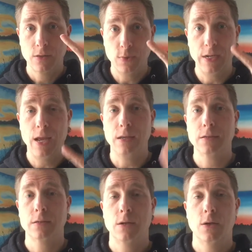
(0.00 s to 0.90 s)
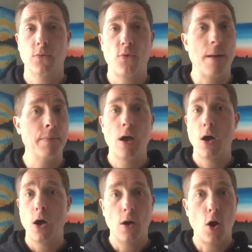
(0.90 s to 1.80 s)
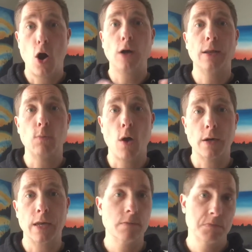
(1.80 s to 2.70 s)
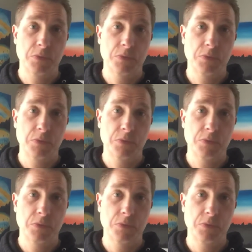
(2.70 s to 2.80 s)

3 days. From hardly walking